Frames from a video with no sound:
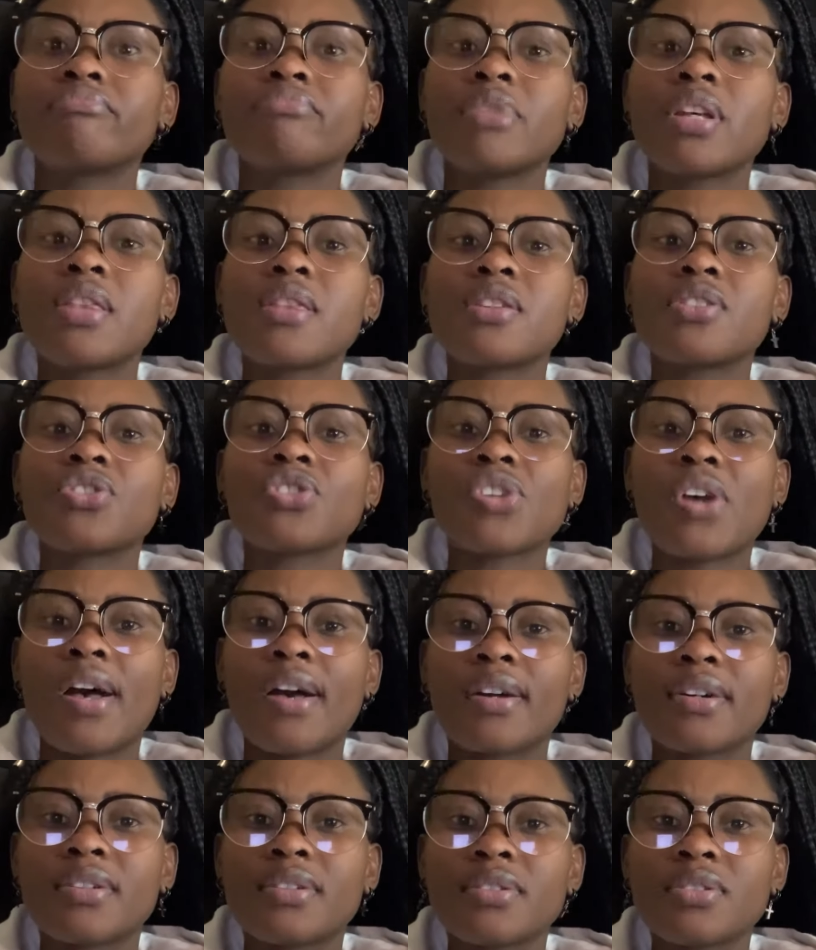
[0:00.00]
in the
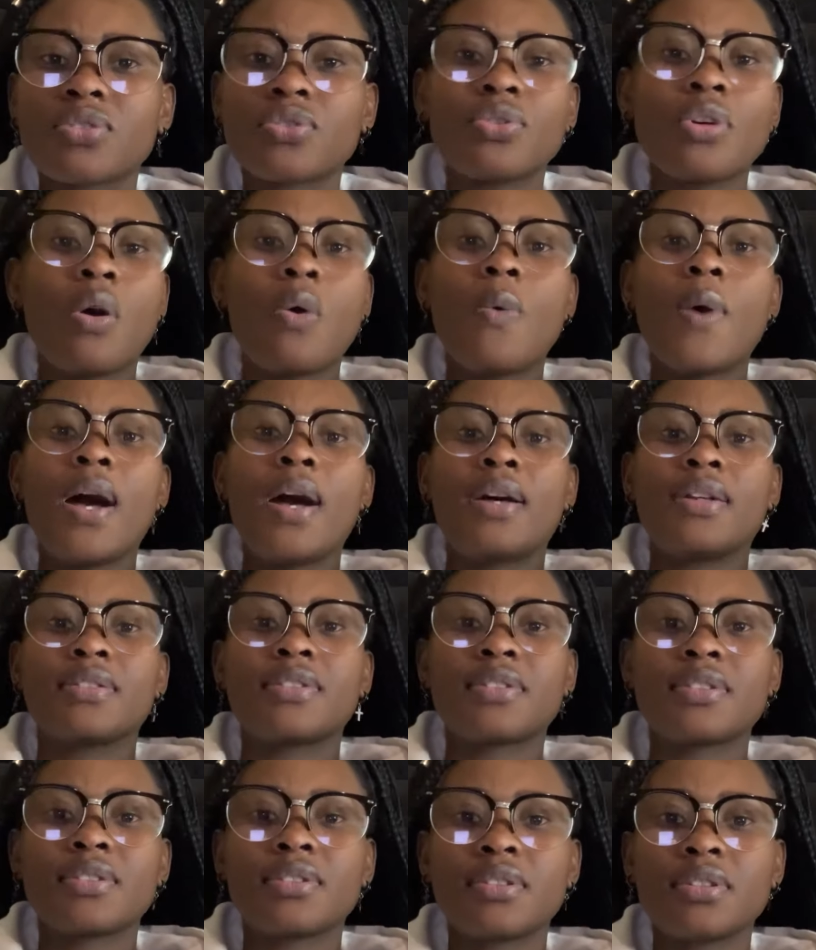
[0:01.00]
shack. So
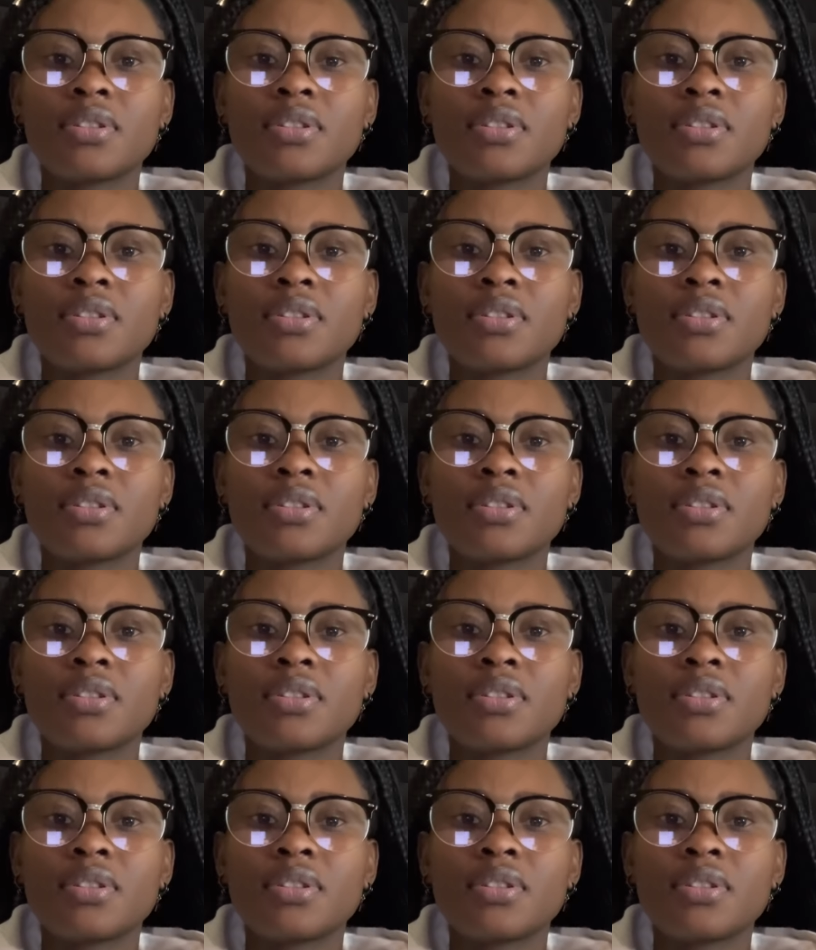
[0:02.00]
what?